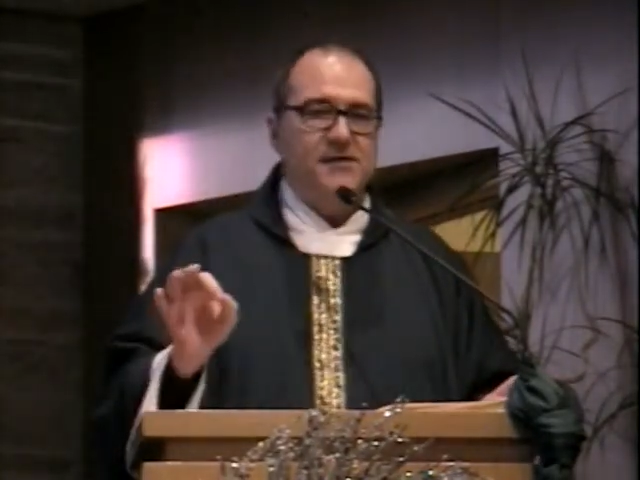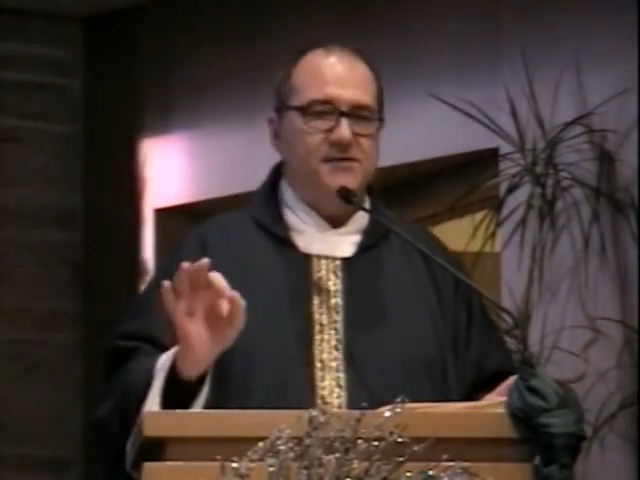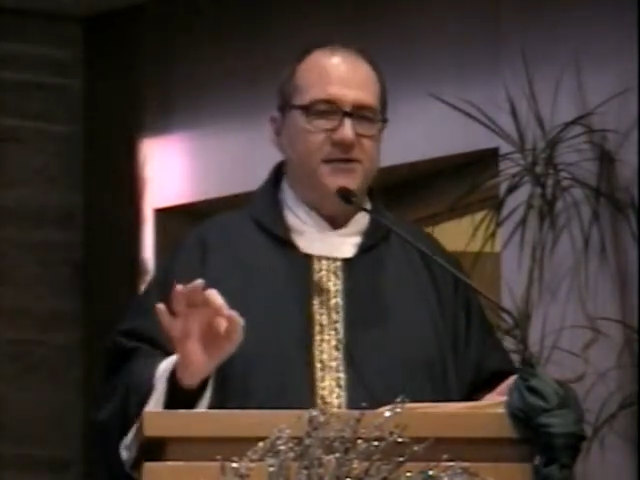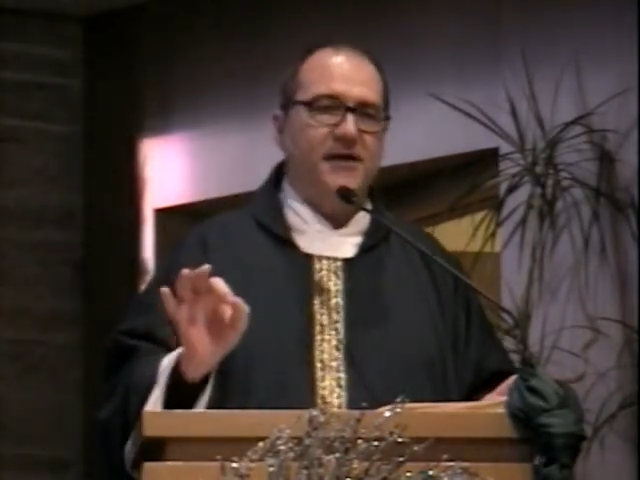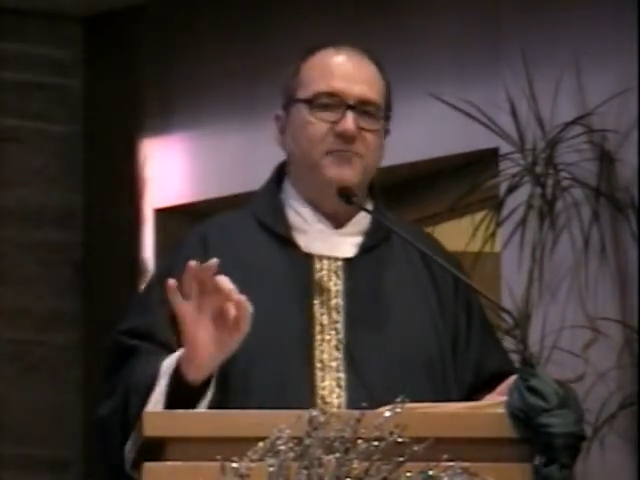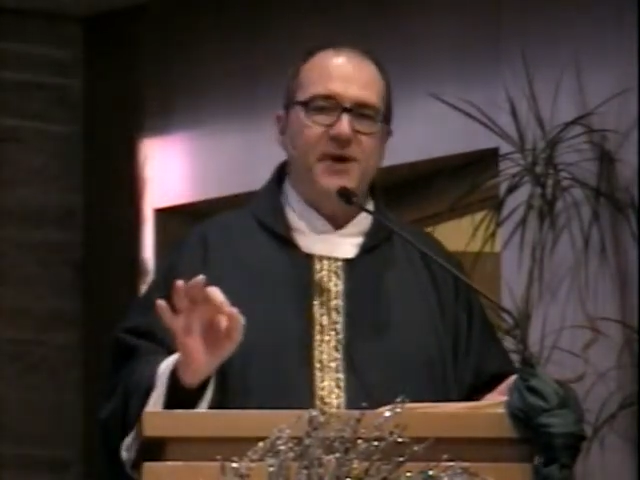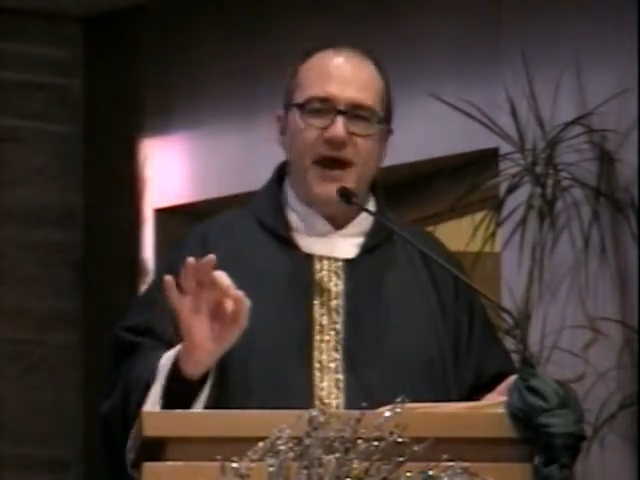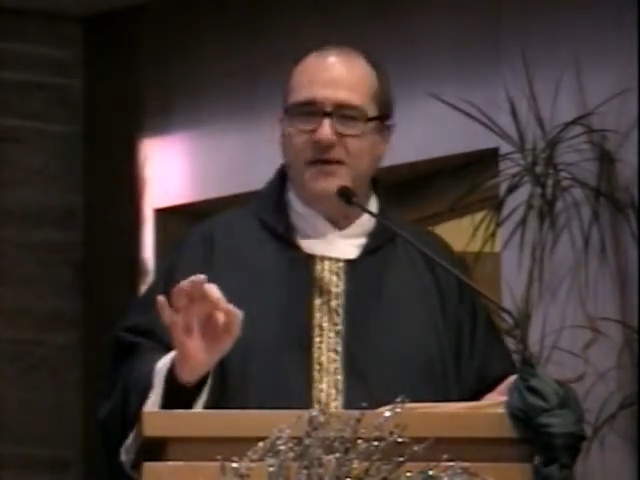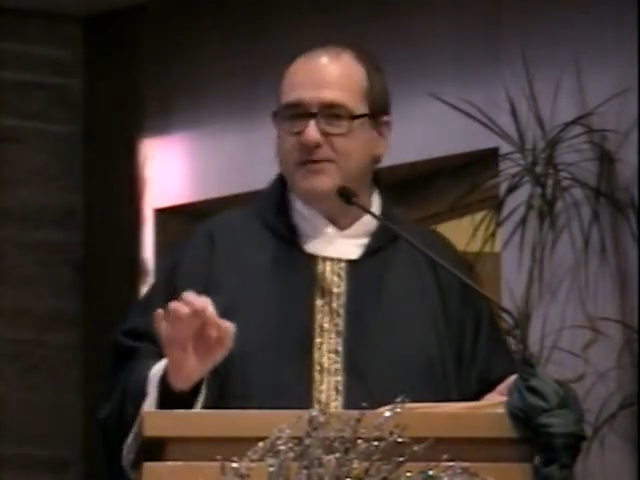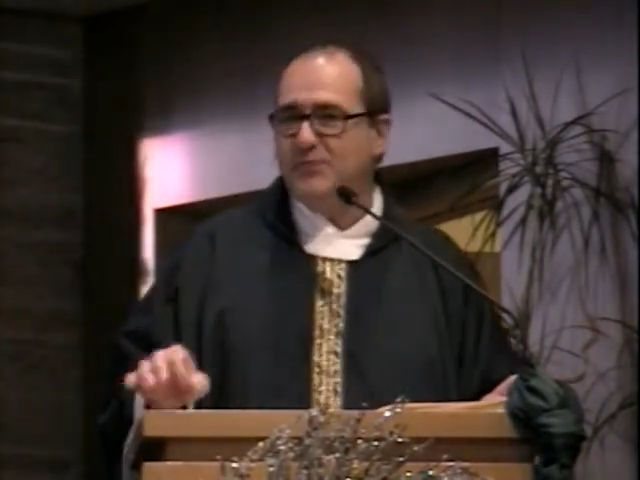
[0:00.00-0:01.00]
sick
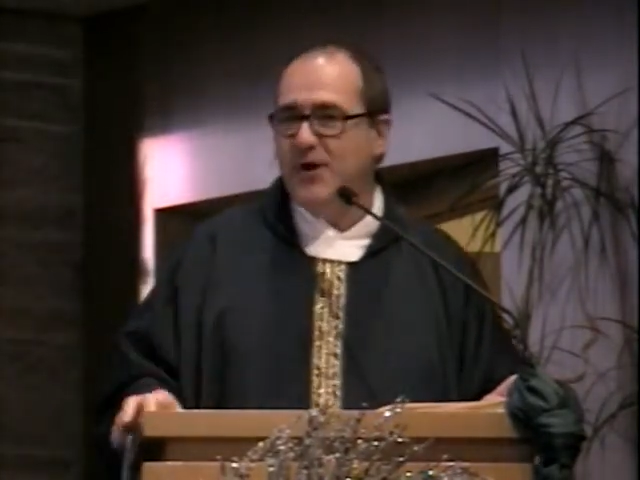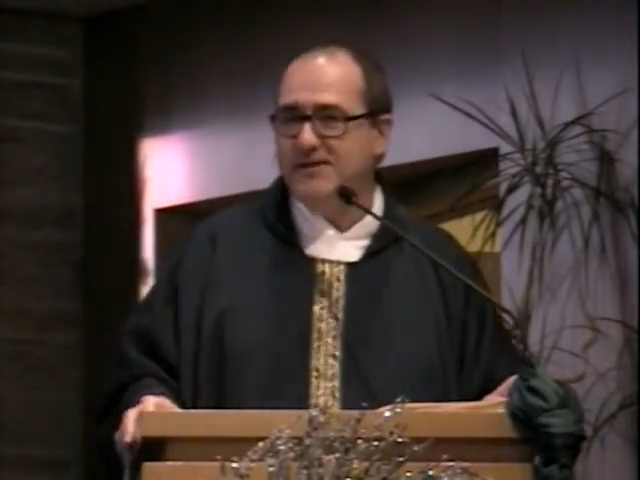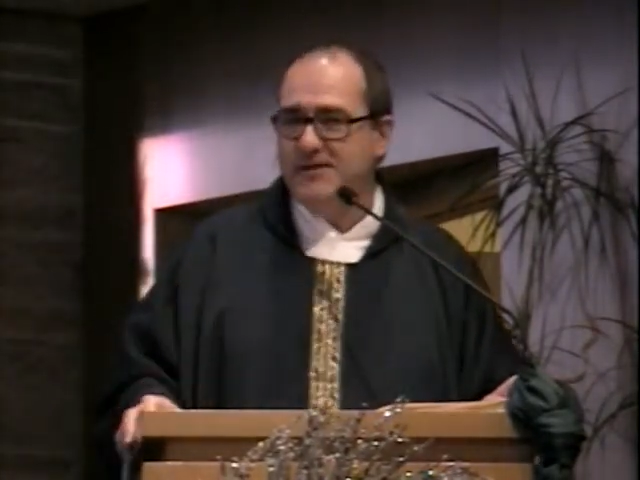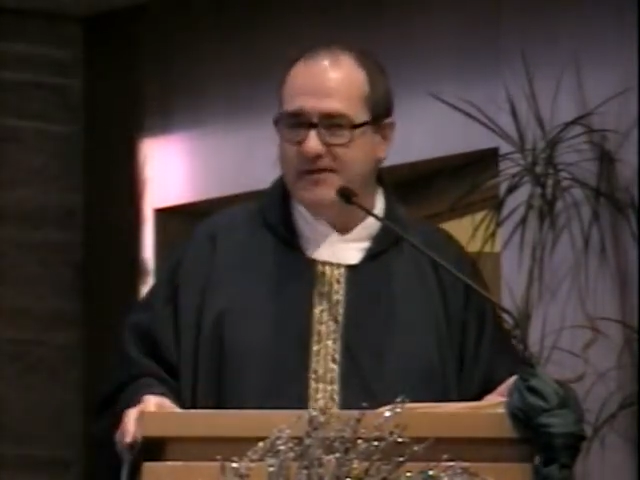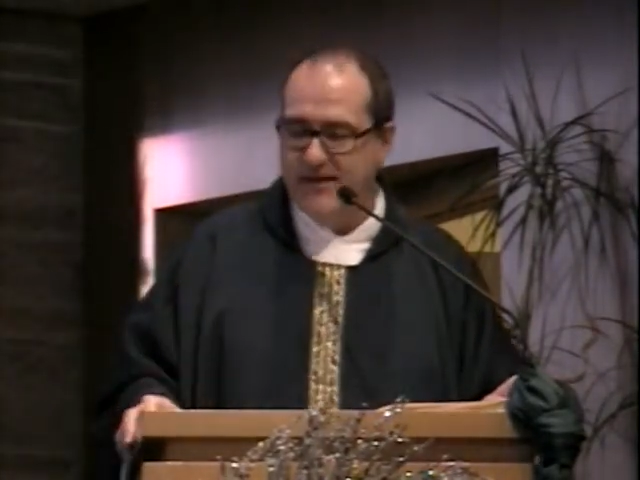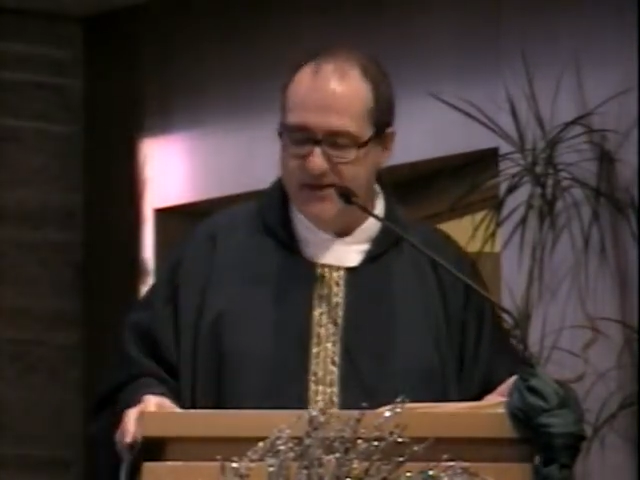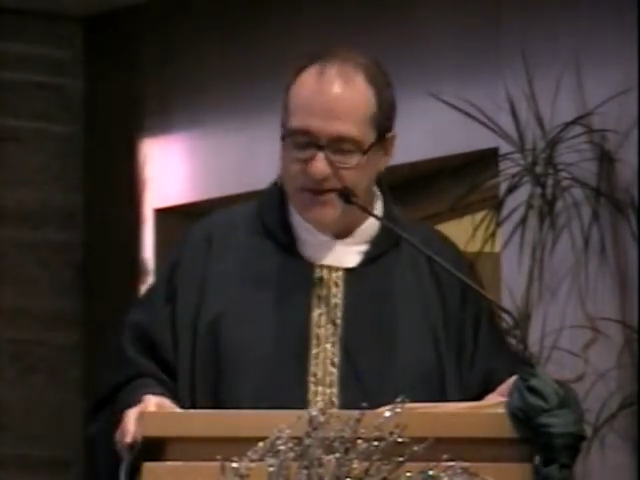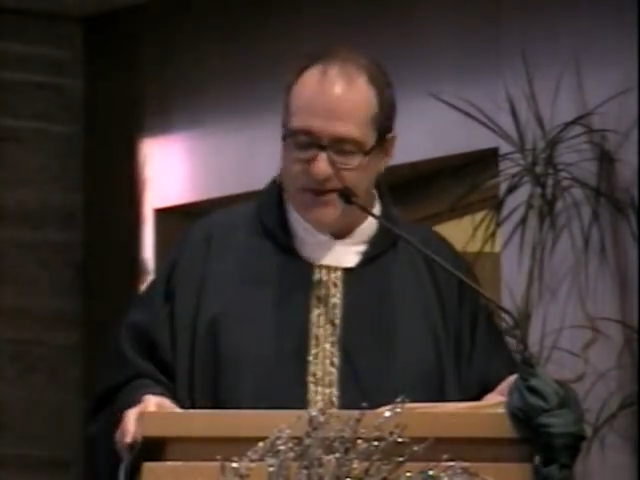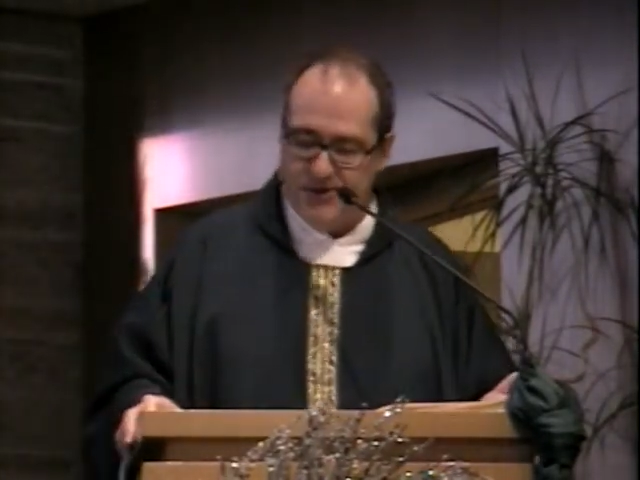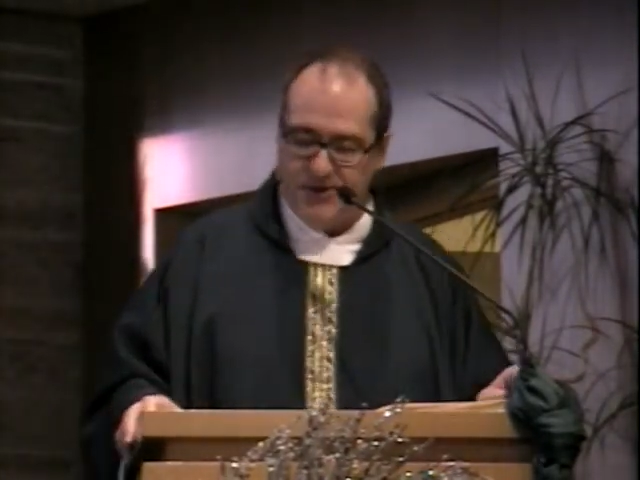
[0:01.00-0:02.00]
man's present
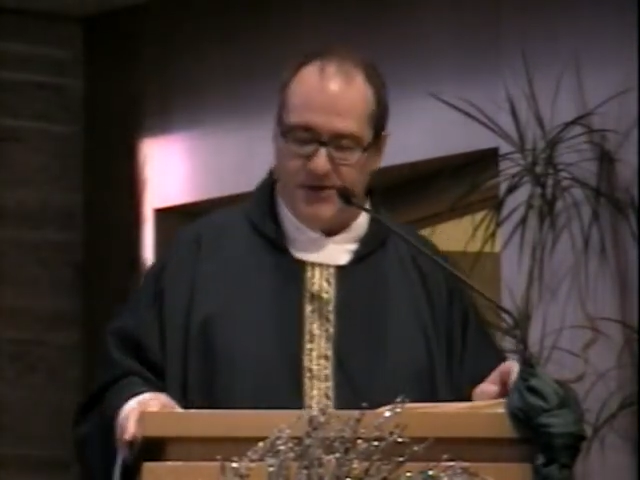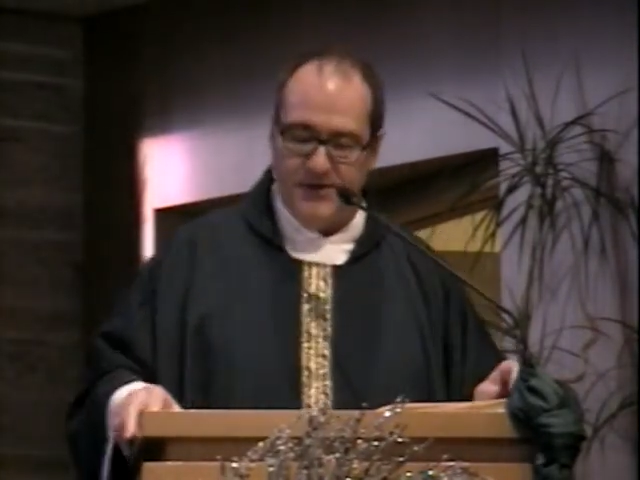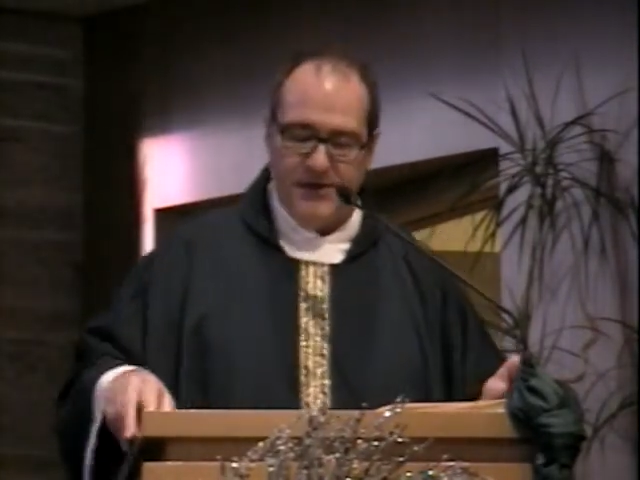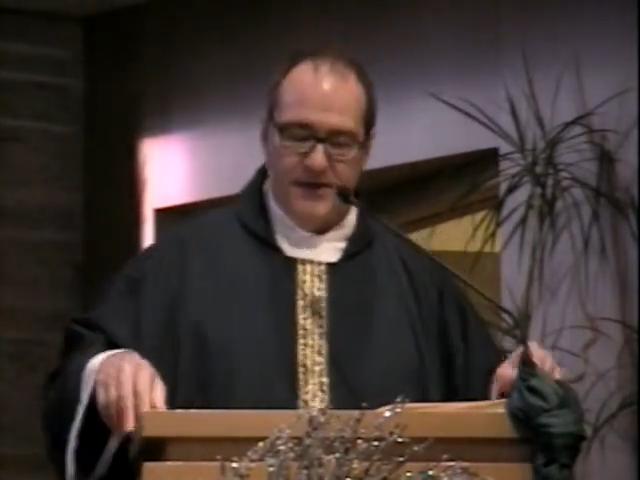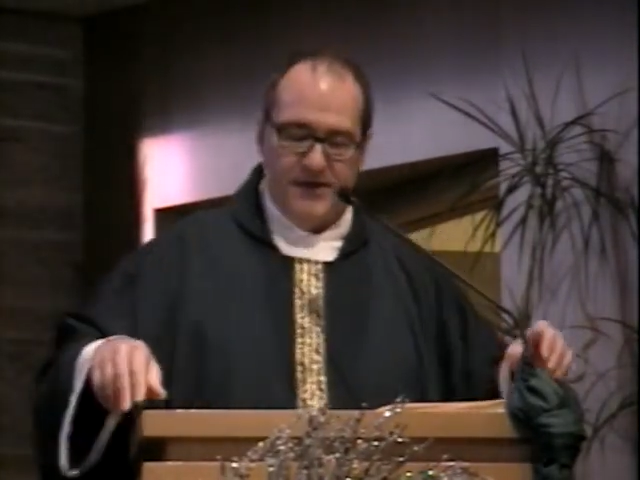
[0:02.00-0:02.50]
condition,